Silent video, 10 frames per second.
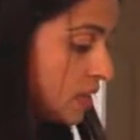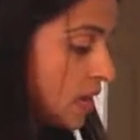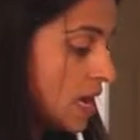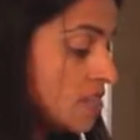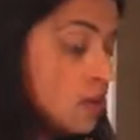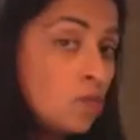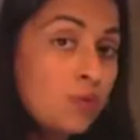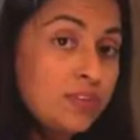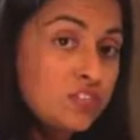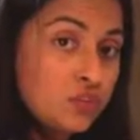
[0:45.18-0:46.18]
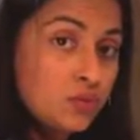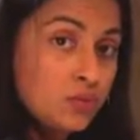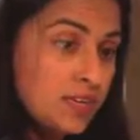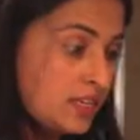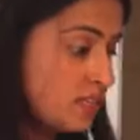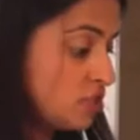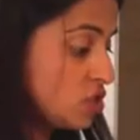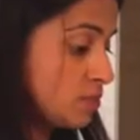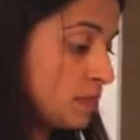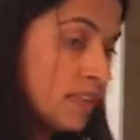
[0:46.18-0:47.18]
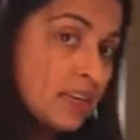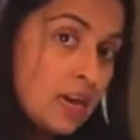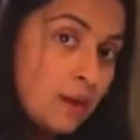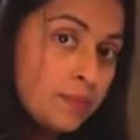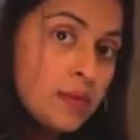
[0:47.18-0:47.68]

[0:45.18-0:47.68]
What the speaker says: And then what we do is you just blend it up